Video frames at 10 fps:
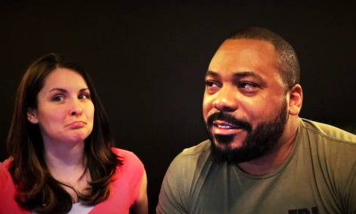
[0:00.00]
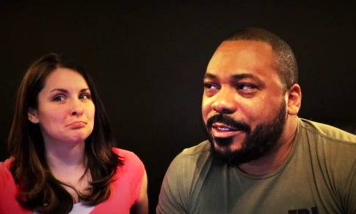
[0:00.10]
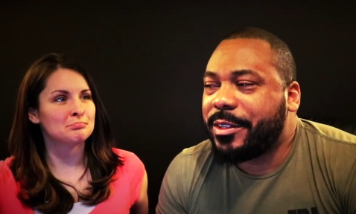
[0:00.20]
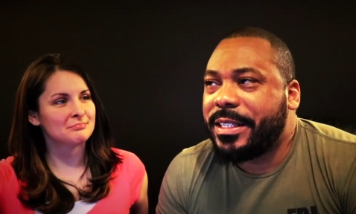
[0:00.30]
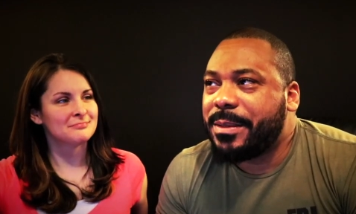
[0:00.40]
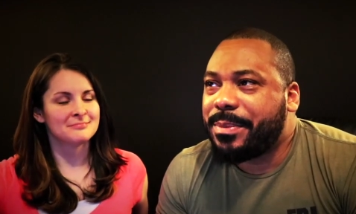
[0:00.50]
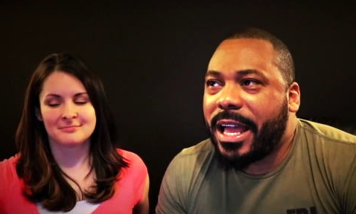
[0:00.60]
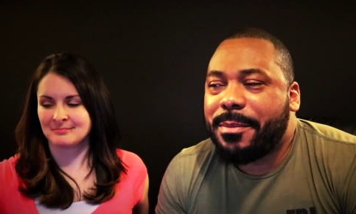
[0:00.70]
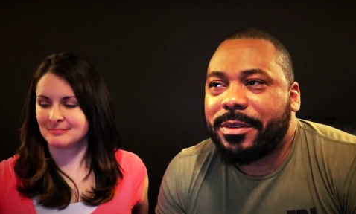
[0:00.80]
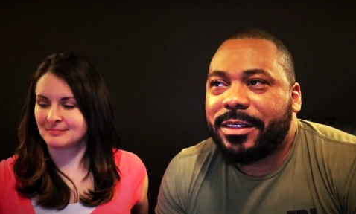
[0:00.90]
Speaker 1: a story in the
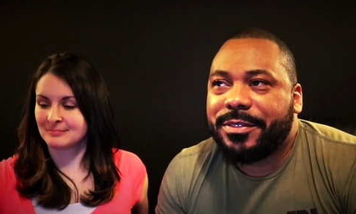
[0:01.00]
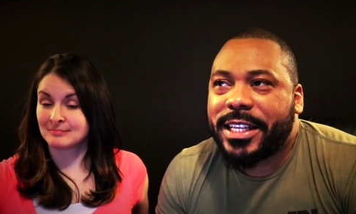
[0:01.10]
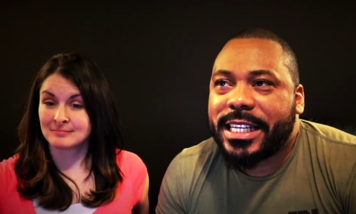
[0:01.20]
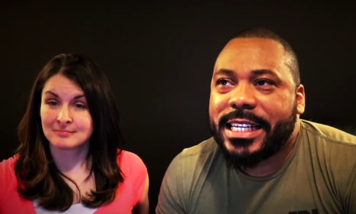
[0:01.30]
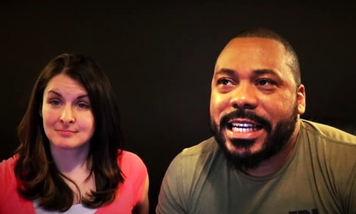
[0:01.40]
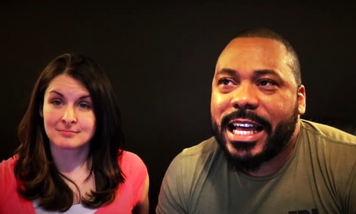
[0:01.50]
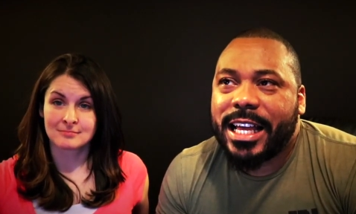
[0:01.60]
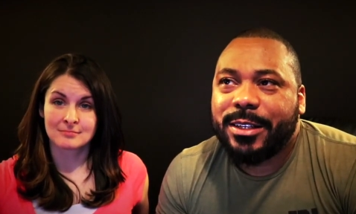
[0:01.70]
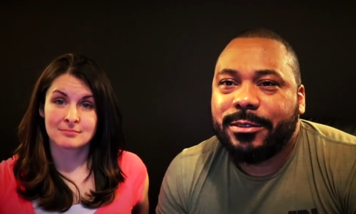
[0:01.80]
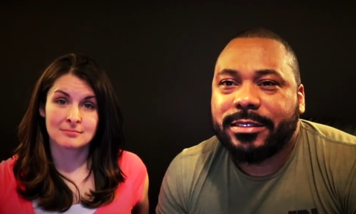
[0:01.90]
Bible of like a
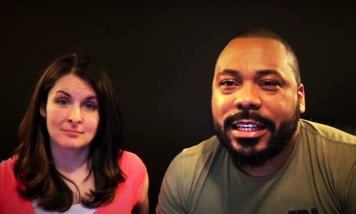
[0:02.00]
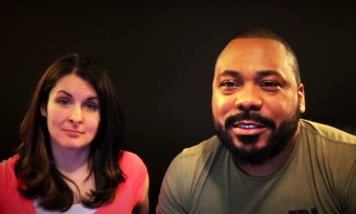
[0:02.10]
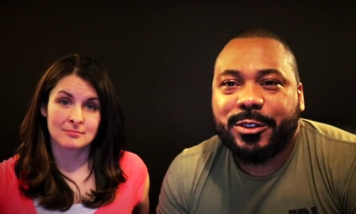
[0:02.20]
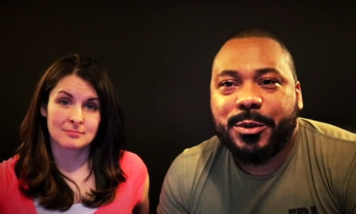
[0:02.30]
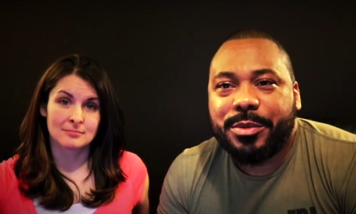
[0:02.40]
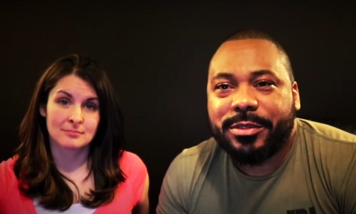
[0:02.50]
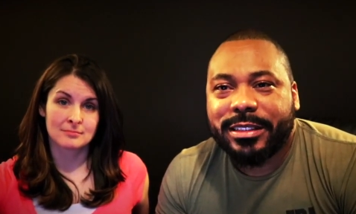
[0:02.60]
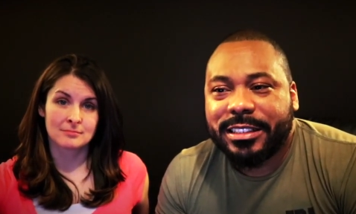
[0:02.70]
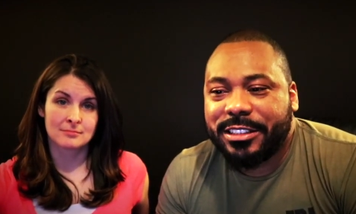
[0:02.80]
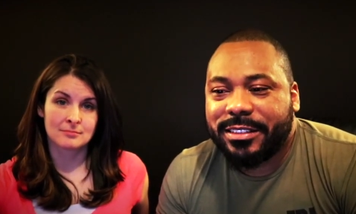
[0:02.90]
guy who's like super
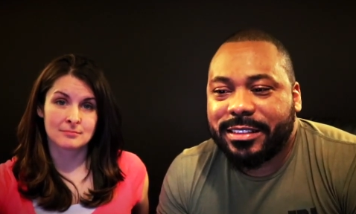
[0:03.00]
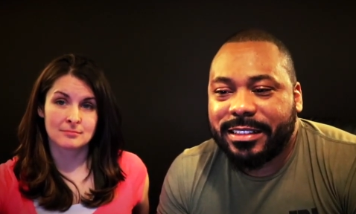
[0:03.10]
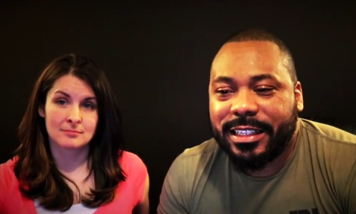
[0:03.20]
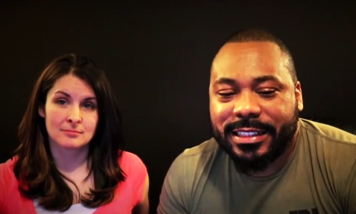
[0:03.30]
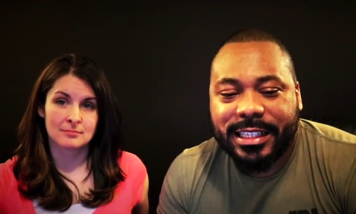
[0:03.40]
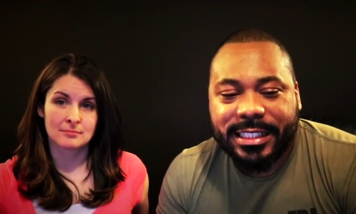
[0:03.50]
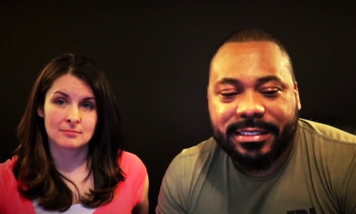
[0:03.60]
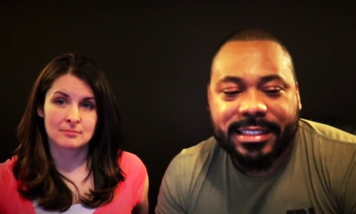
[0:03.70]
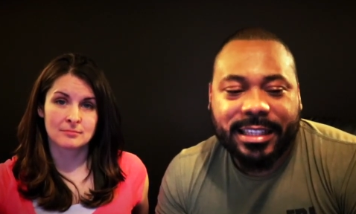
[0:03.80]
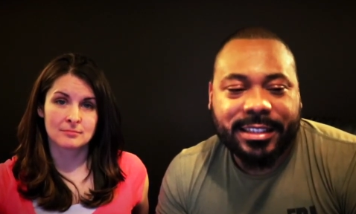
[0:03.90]
religious, and and then
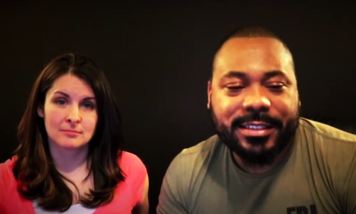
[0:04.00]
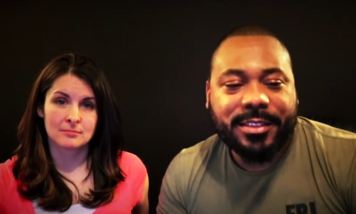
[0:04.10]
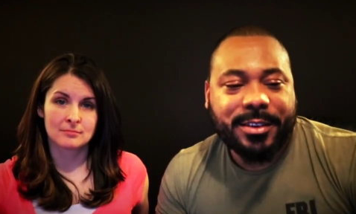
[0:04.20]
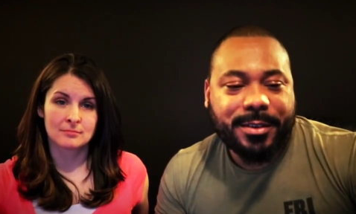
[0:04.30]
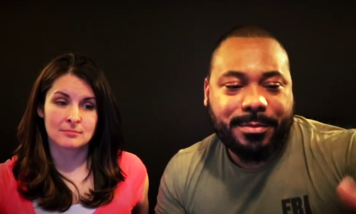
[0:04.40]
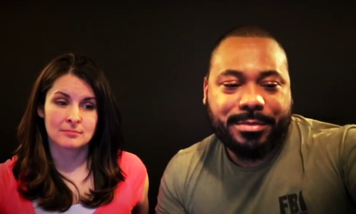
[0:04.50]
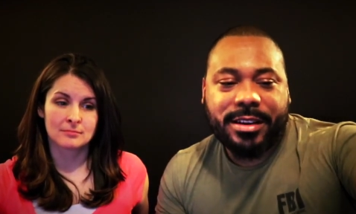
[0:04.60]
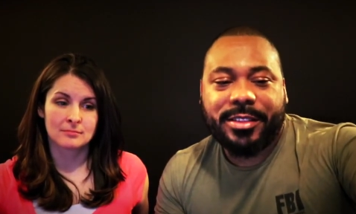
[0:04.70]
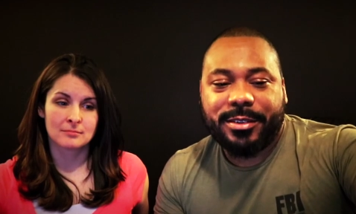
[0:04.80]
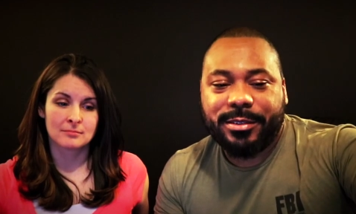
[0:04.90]
he's got another
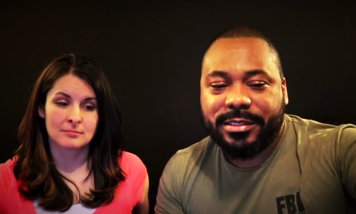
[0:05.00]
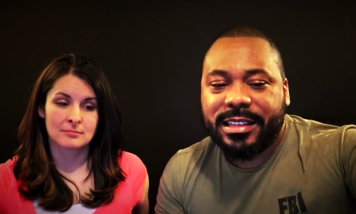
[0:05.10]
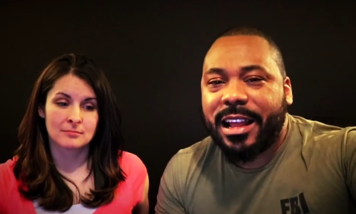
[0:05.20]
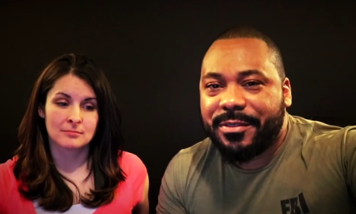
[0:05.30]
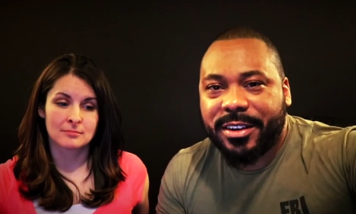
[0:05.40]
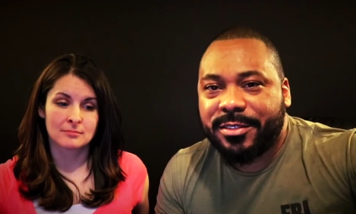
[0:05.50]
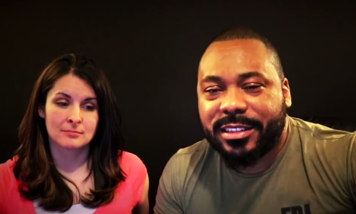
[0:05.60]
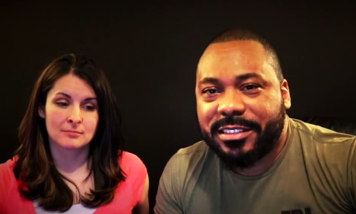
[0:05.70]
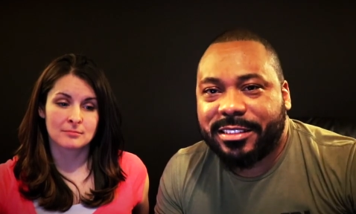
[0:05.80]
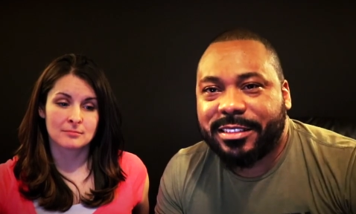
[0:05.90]
brother who's not very
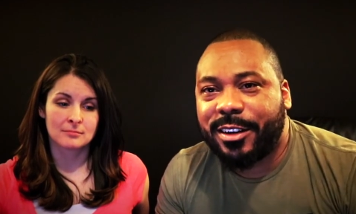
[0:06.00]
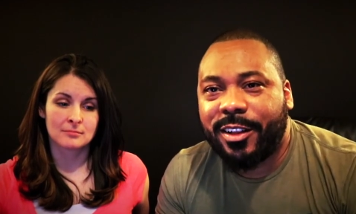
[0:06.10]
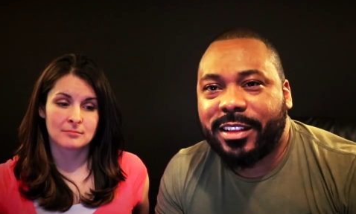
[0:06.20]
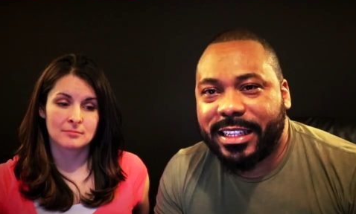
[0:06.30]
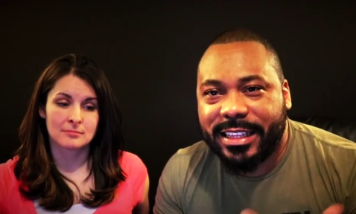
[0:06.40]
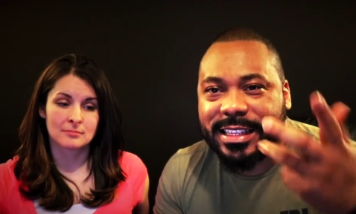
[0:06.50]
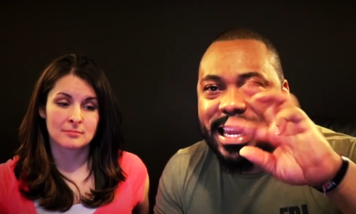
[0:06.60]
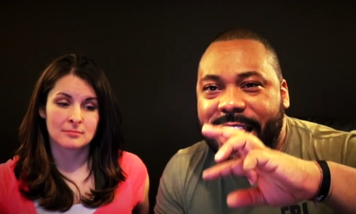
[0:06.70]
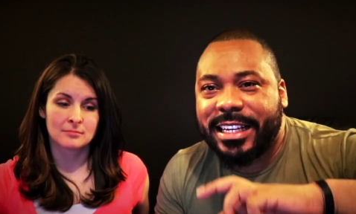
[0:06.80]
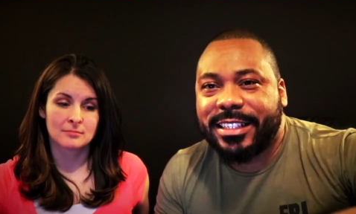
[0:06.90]
religious at all, and at the
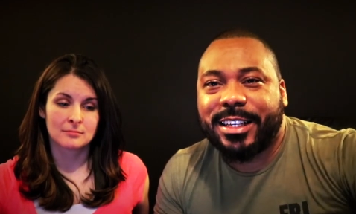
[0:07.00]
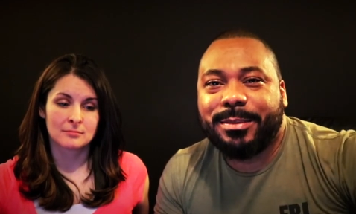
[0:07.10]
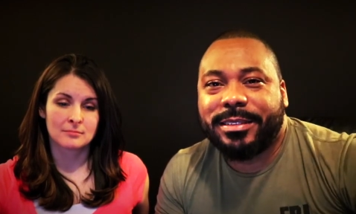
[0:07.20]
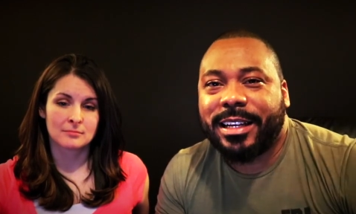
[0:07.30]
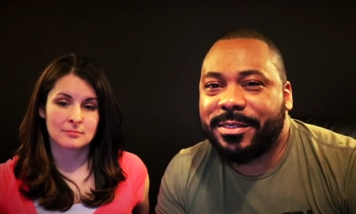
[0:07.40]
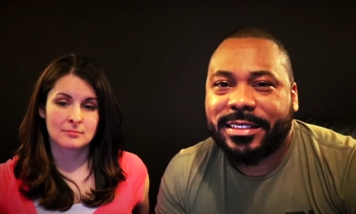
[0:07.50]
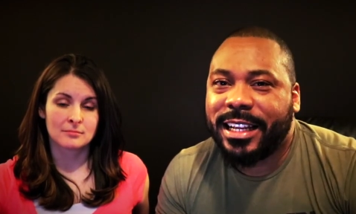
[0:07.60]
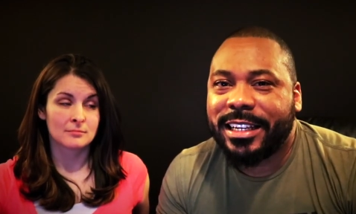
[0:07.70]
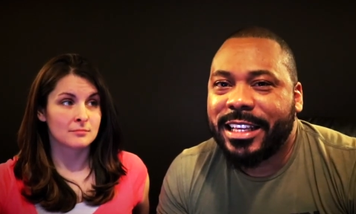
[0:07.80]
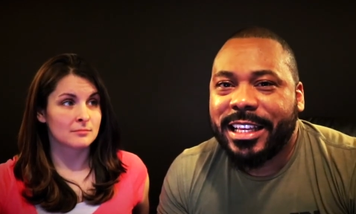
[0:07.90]
end it comes out
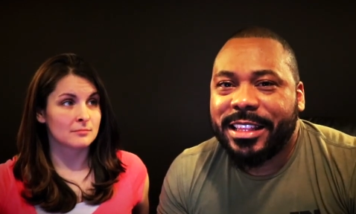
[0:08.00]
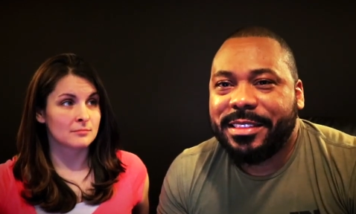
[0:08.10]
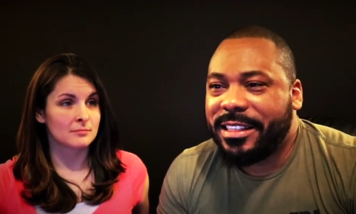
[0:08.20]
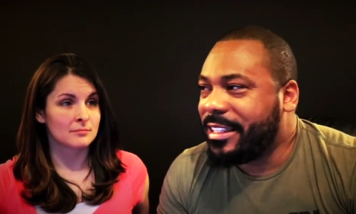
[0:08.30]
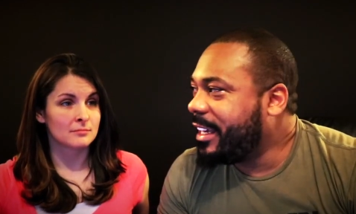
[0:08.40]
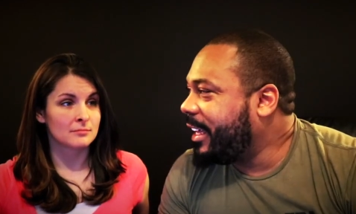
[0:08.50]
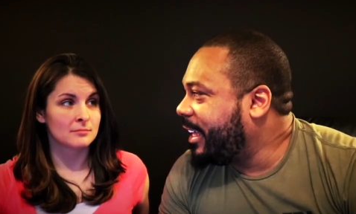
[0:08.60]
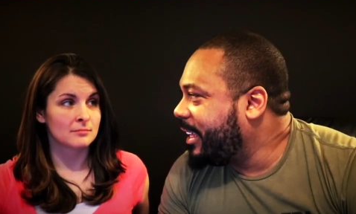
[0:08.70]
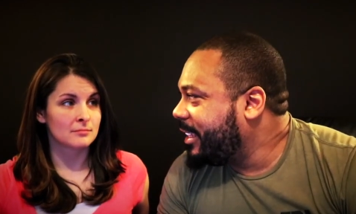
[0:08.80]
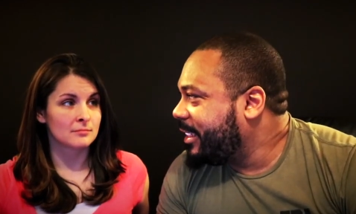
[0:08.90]
that the
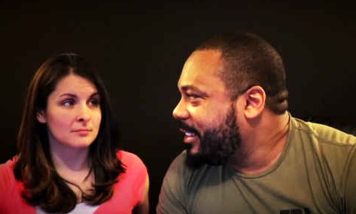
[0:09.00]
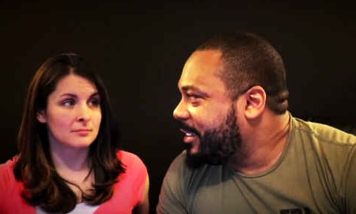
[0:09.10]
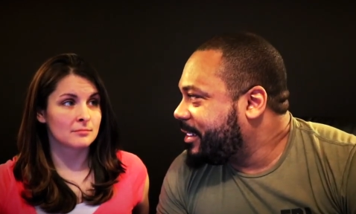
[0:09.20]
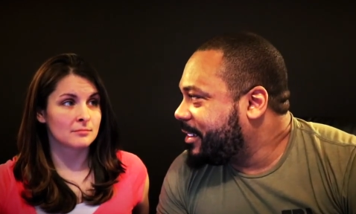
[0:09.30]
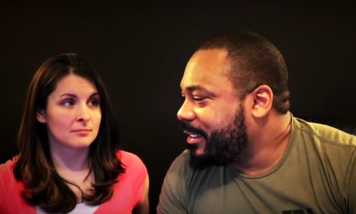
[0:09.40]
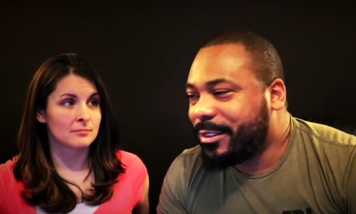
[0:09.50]
uh, the